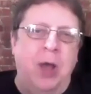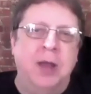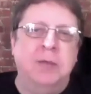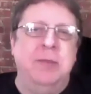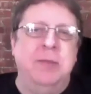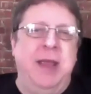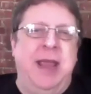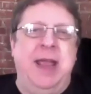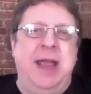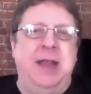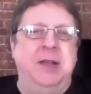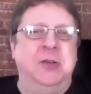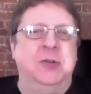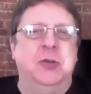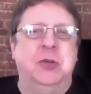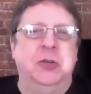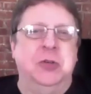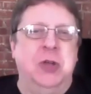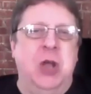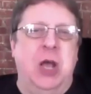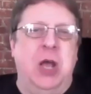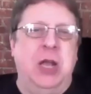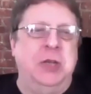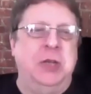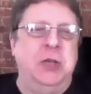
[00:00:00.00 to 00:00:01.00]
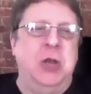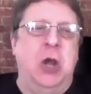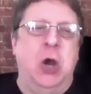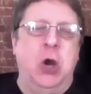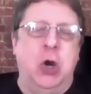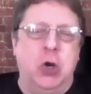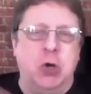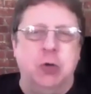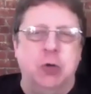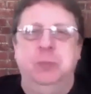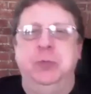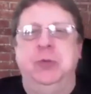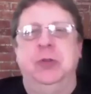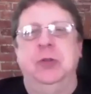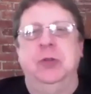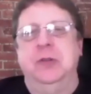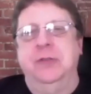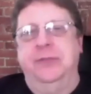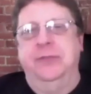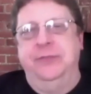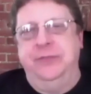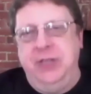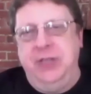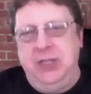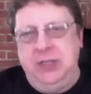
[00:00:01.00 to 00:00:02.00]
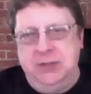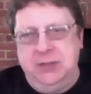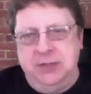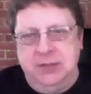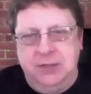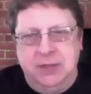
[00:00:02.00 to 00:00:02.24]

man could not hope to defeat.